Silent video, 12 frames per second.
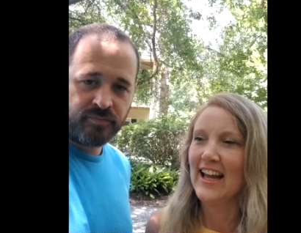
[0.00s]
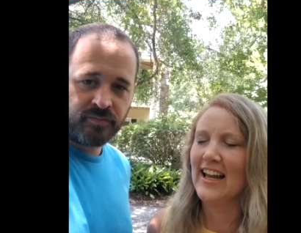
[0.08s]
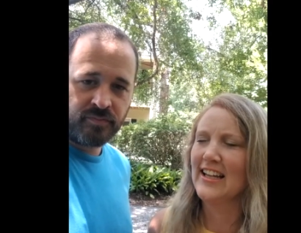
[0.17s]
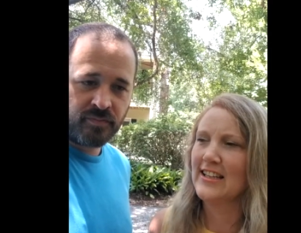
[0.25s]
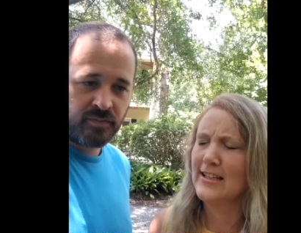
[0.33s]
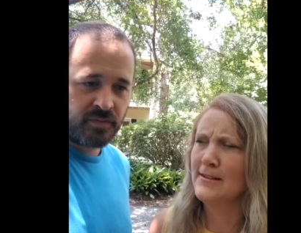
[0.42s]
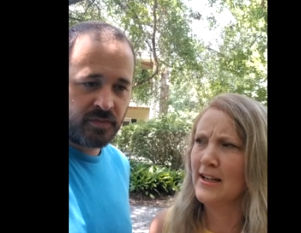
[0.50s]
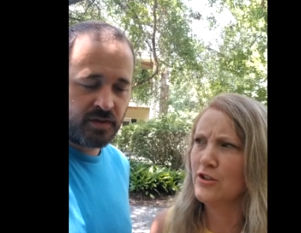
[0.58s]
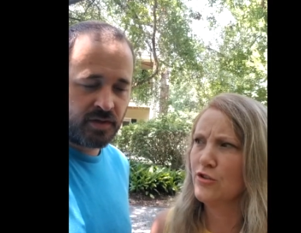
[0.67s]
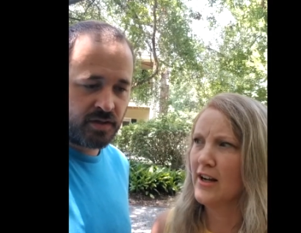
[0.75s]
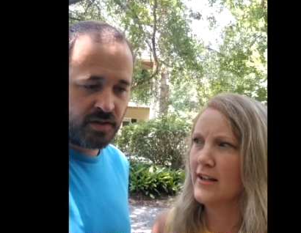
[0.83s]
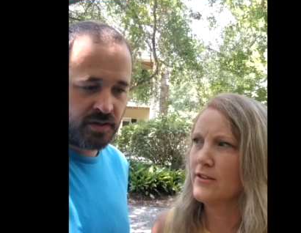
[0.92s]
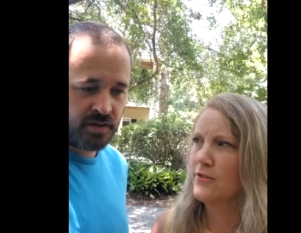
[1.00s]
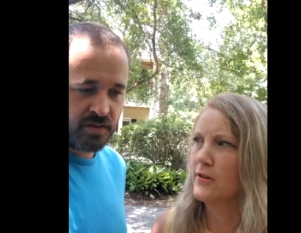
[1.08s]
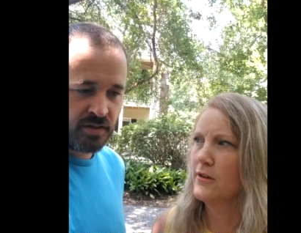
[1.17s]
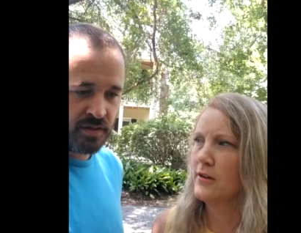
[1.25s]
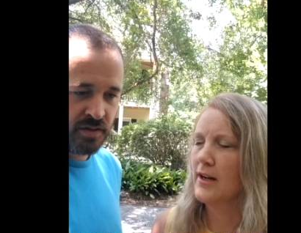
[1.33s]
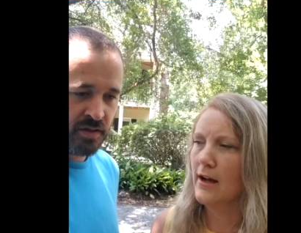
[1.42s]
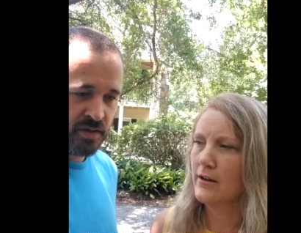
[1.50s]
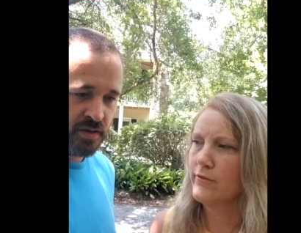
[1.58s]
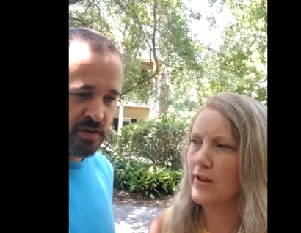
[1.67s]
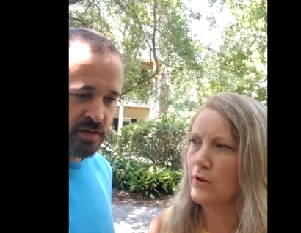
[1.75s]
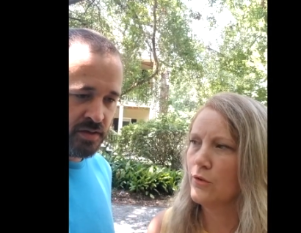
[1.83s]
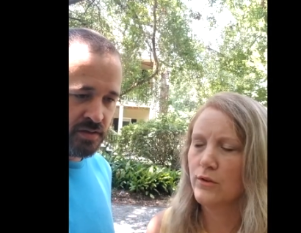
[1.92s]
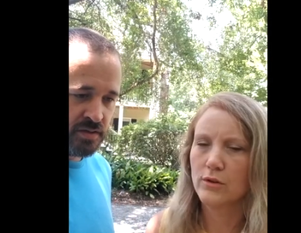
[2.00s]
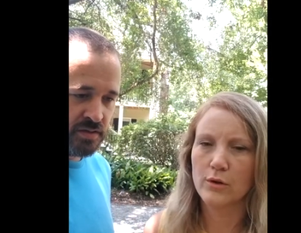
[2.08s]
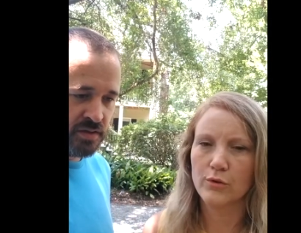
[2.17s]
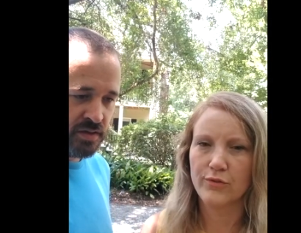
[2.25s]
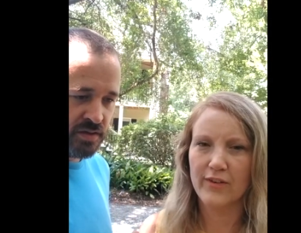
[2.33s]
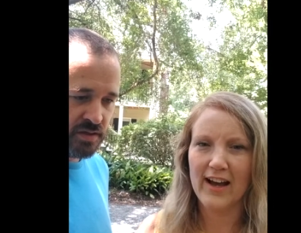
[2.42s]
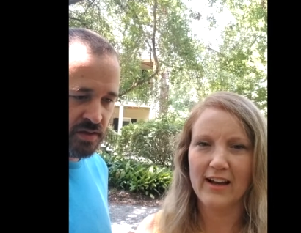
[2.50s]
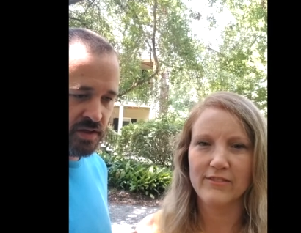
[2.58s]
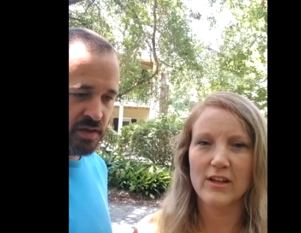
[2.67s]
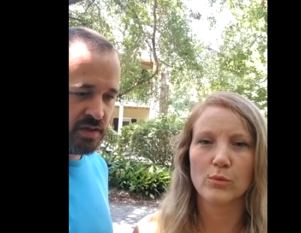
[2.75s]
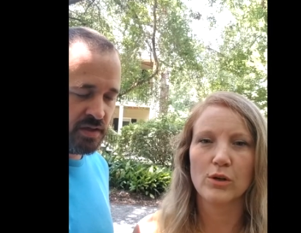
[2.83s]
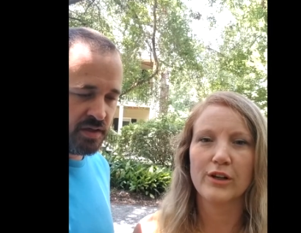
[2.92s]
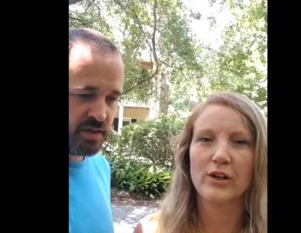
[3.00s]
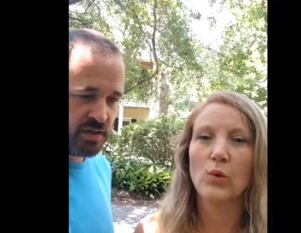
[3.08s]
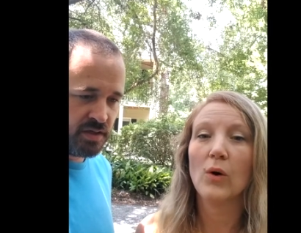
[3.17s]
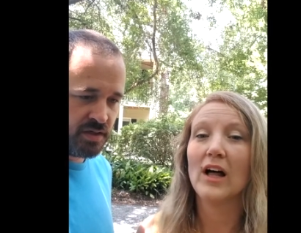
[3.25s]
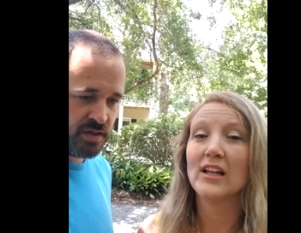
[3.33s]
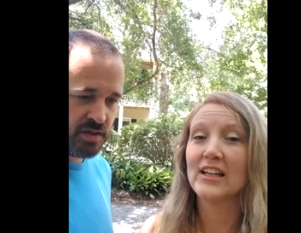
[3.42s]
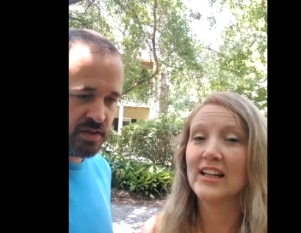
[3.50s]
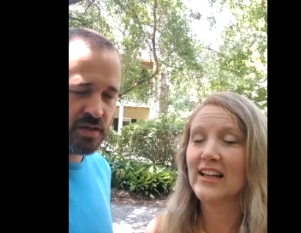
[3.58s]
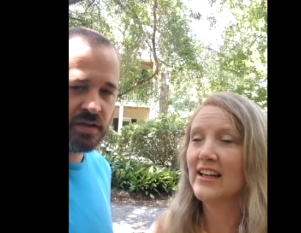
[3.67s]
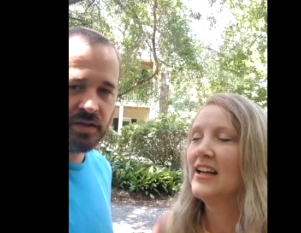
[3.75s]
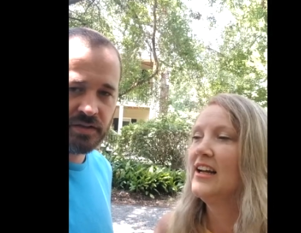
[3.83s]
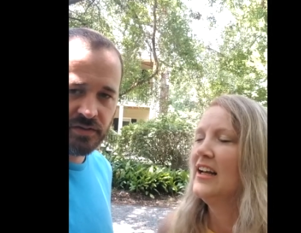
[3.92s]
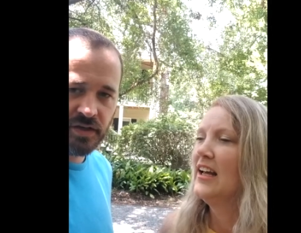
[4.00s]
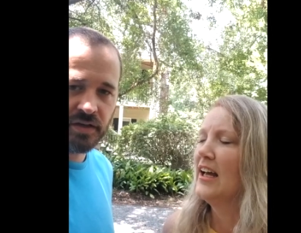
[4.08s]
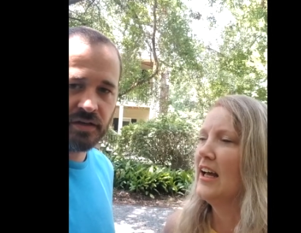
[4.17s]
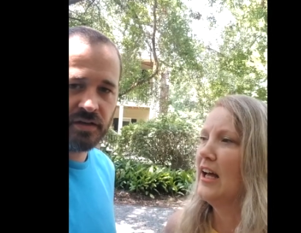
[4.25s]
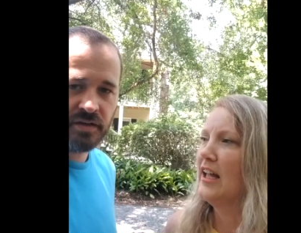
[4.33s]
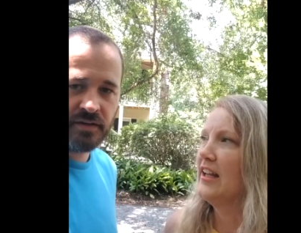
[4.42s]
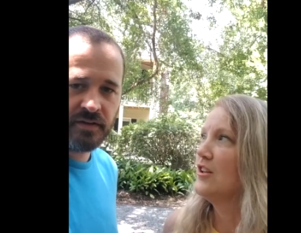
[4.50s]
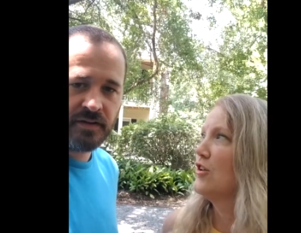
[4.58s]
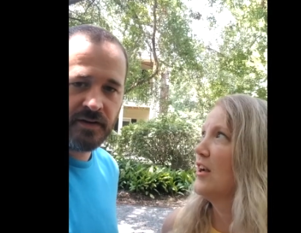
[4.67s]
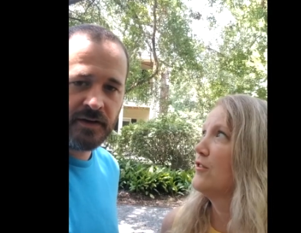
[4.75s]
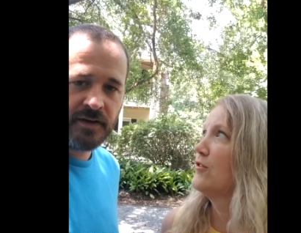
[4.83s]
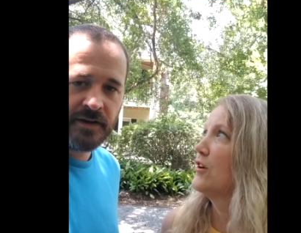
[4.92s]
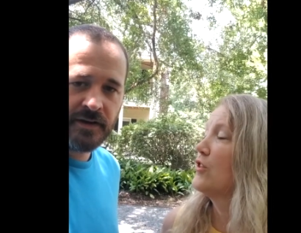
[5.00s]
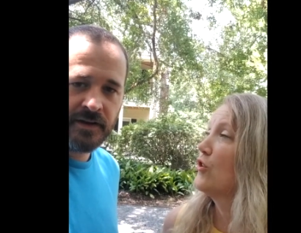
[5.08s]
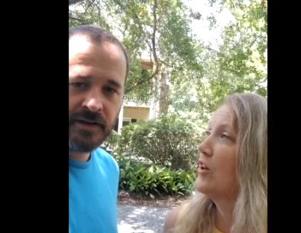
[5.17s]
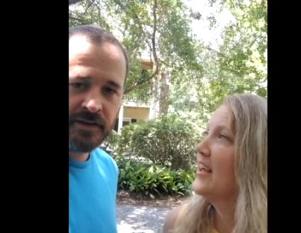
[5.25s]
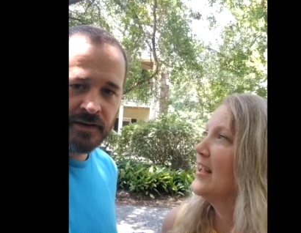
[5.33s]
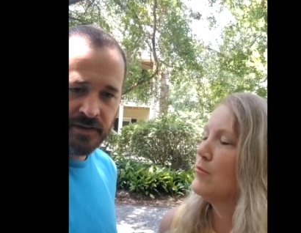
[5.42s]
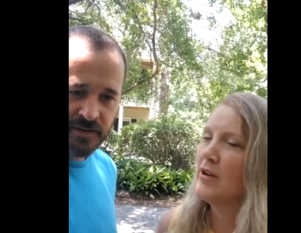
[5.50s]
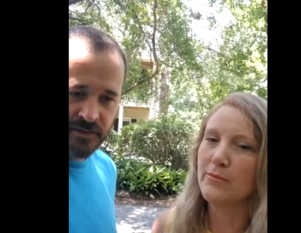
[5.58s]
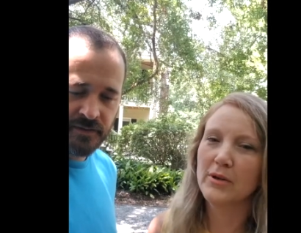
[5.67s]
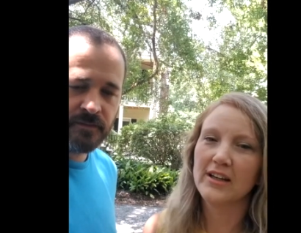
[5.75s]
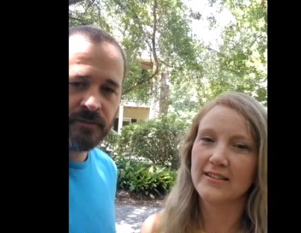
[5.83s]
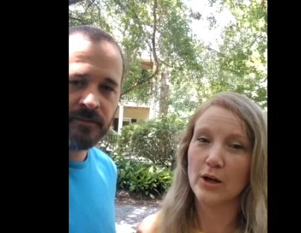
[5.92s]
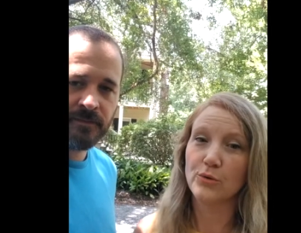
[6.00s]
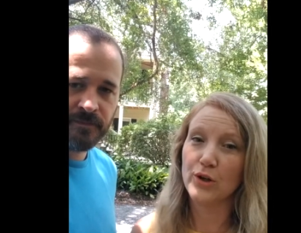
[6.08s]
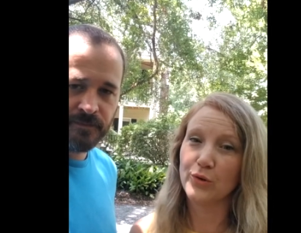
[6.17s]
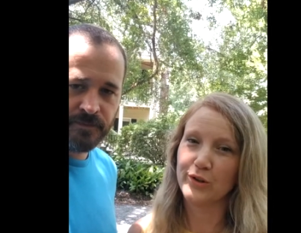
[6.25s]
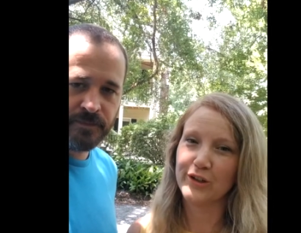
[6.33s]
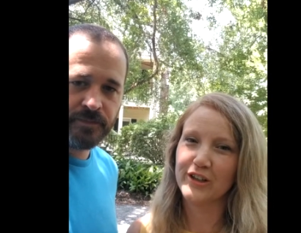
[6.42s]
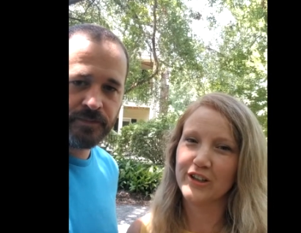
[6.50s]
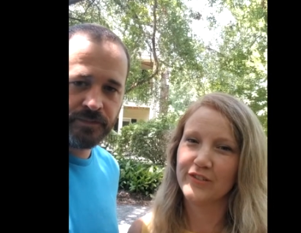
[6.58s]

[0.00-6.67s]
Speaker 1: And then they transferred out of those. There was five that were good quality. Right. Uh, they transferred three in me because I was older.